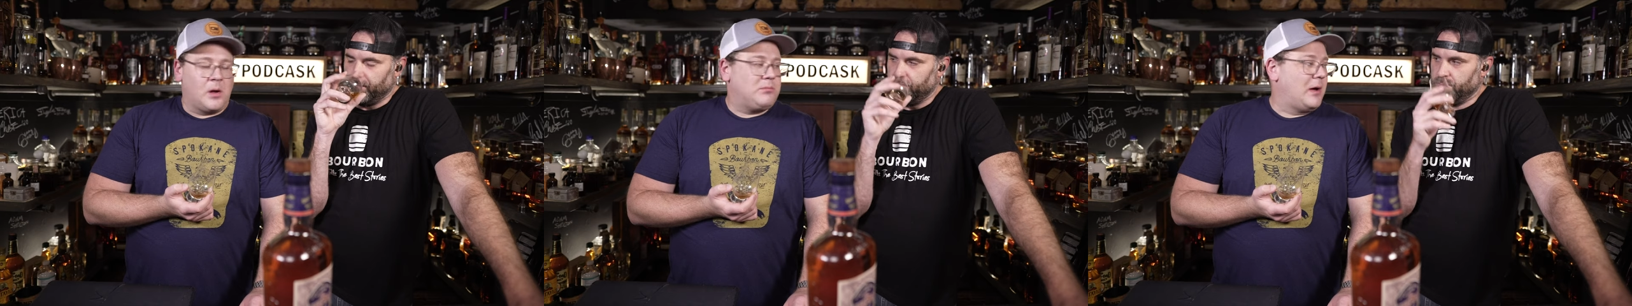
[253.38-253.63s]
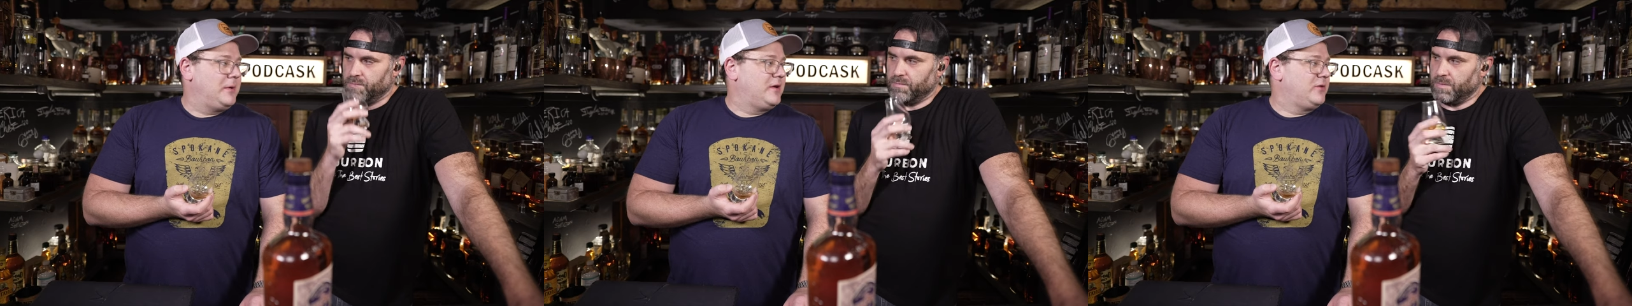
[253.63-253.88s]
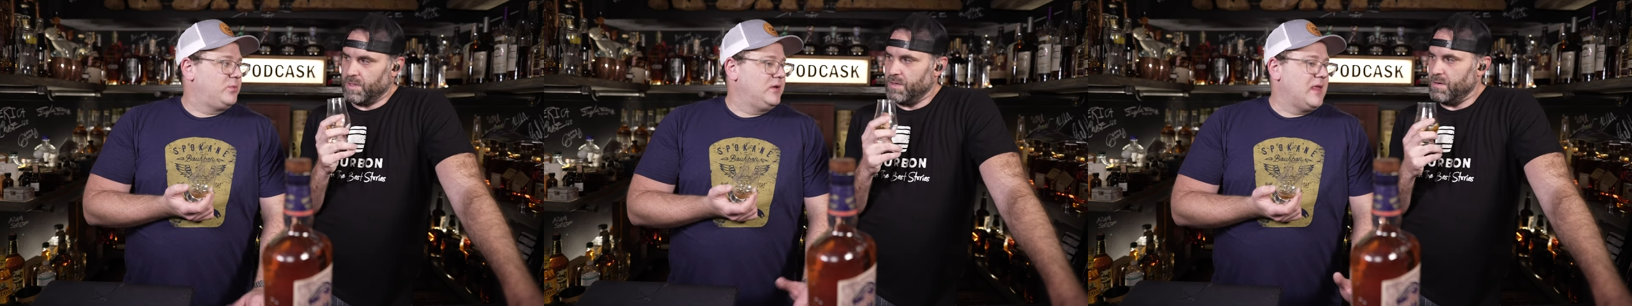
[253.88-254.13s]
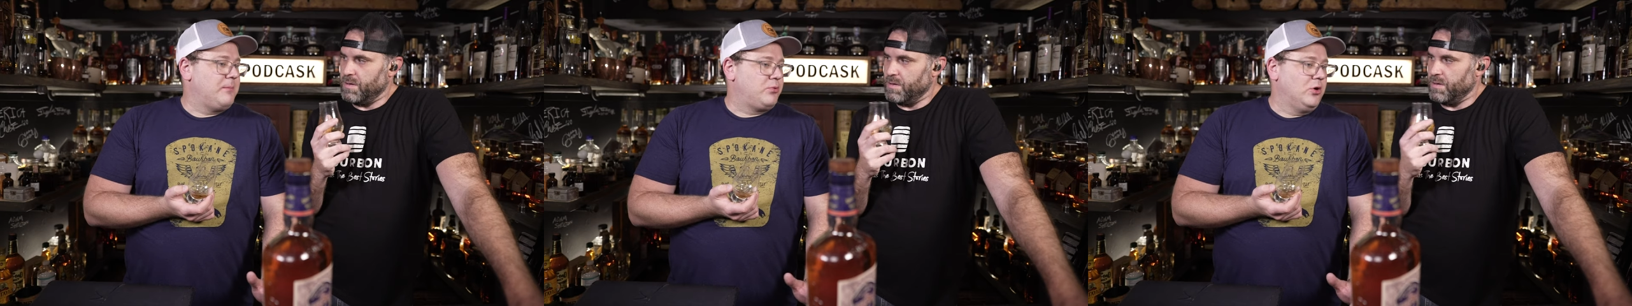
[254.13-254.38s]
Speaker 1: Probably because when
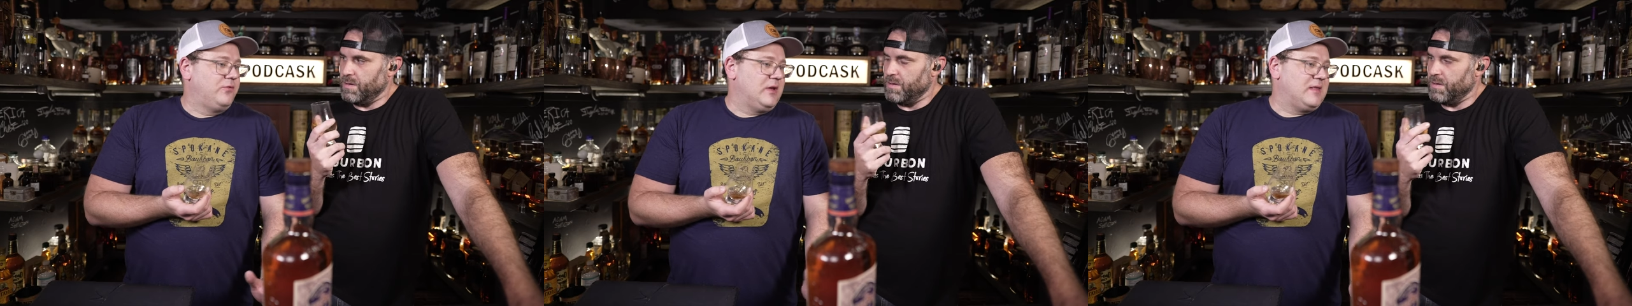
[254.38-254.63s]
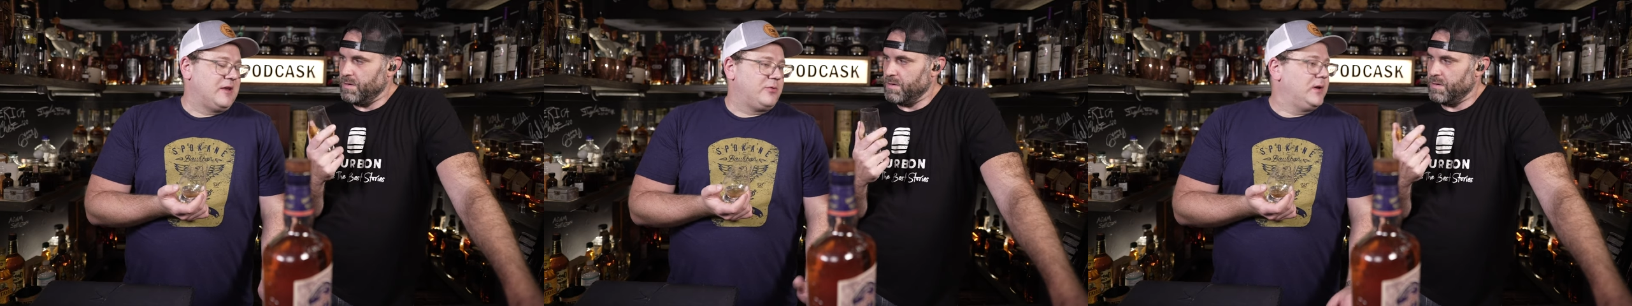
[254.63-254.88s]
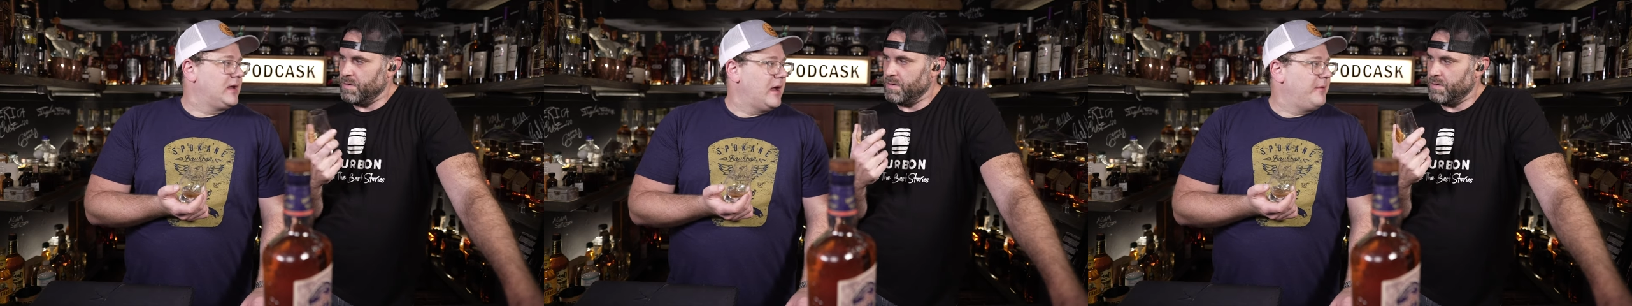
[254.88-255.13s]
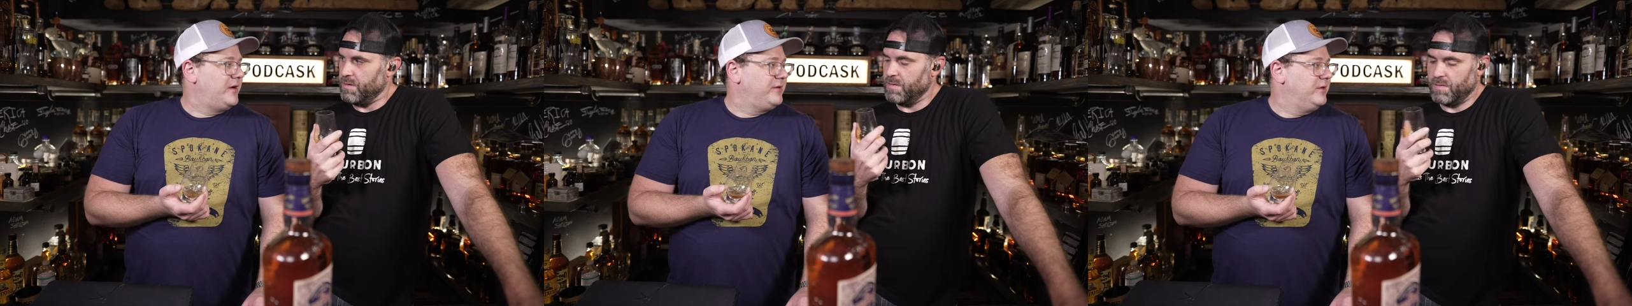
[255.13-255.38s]
they proofed it, that's what it
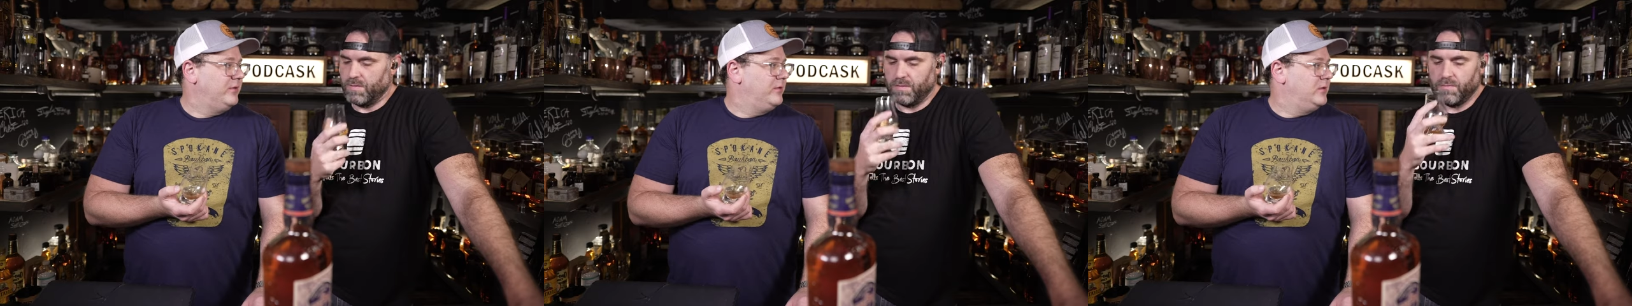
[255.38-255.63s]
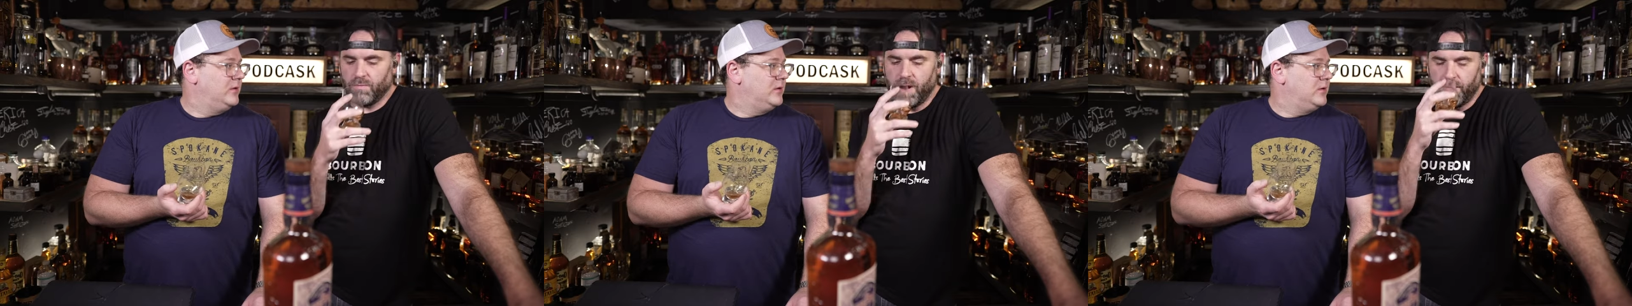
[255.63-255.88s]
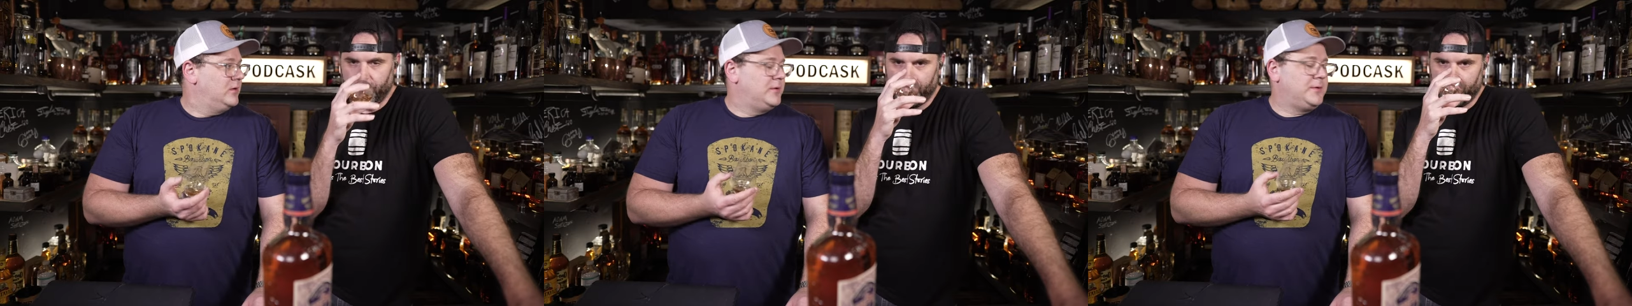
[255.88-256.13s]
came out to. Right.